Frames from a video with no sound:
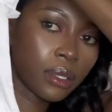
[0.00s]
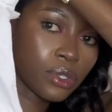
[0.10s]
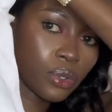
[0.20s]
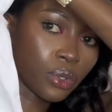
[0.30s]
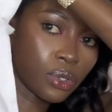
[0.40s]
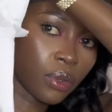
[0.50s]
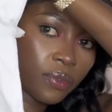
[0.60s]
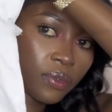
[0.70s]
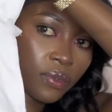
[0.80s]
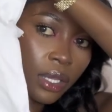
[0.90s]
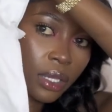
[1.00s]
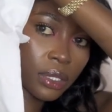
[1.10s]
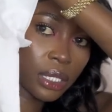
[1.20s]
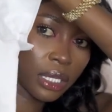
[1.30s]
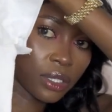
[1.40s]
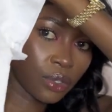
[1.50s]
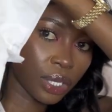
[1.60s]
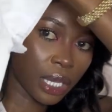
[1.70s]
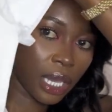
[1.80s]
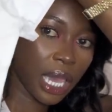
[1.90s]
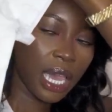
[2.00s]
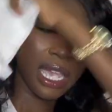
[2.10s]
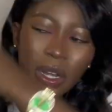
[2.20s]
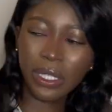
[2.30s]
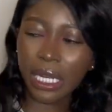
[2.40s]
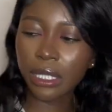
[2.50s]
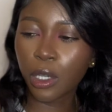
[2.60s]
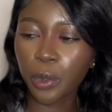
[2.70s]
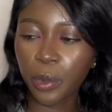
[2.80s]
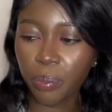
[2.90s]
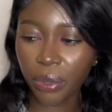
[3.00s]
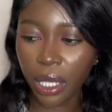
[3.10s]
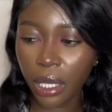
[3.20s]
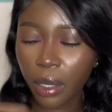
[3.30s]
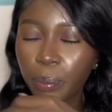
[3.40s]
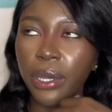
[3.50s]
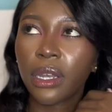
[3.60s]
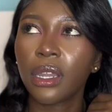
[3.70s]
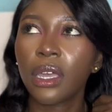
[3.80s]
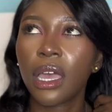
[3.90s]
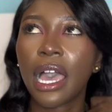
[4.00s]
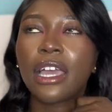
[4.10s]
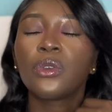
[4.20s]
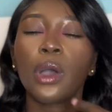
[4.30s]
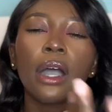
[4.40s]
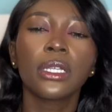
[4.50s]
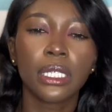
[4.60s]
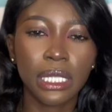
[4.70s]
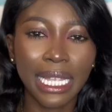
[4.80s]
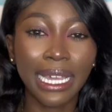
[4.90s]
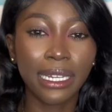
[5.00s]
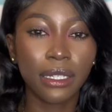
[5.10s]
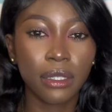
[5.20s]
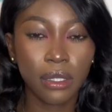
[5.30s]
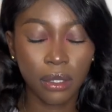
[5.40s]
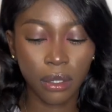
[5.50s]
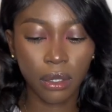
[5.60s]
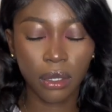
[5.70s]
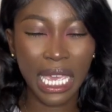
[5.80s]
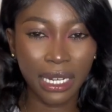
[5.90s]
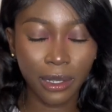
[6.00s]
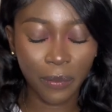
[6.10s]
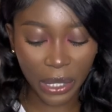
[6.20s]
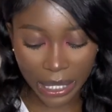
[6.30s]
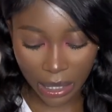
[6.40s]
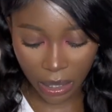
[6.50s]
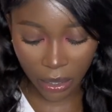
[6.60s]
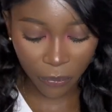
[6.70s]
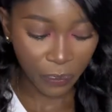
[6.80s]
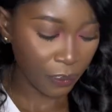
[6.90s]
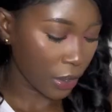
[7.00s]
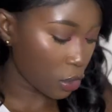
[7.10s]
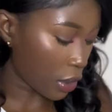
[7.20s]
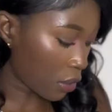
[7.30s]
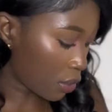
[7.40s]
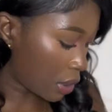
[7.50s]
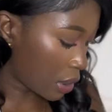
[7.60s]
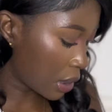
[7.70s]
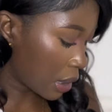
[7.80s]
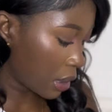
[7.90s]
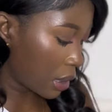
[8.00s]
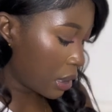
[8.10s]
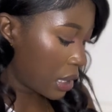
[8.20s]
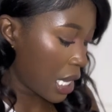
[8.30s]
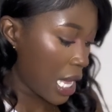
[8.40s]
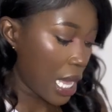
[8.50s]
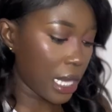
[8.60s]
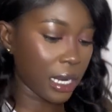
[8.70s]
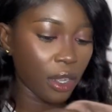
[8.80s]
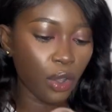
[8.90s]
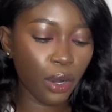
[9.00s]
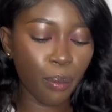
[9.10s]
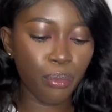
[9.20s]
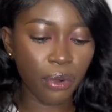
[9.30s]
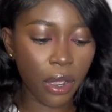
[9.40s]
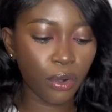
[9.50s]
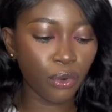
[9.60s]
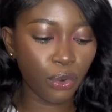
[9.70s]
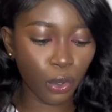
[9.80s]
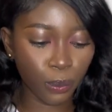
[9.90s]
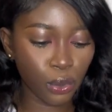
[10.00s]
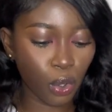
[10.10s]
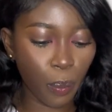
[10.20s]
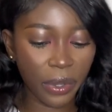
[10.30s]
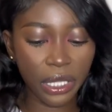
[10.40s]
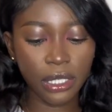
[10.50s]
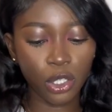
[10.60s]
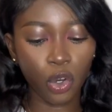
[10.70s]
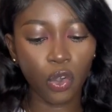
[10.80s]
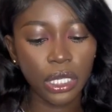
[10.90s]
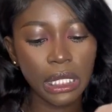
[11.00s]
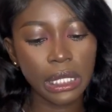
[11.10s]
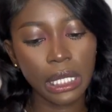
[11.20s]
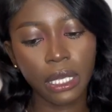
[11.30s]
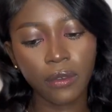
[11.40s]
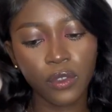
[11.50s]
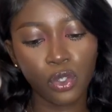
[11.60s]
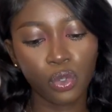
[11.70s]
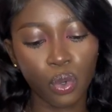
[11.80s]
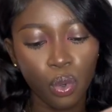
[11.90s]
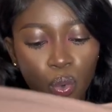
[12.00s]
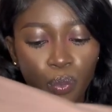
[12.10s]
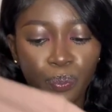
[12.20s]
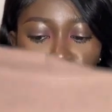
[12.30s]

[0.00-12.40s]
sort of. Yes, turtleneck. It looks a little bit big, but I know how to style it to end up liking it. So I got this and this, and then I got a brown crop top, but this is long sleeved, so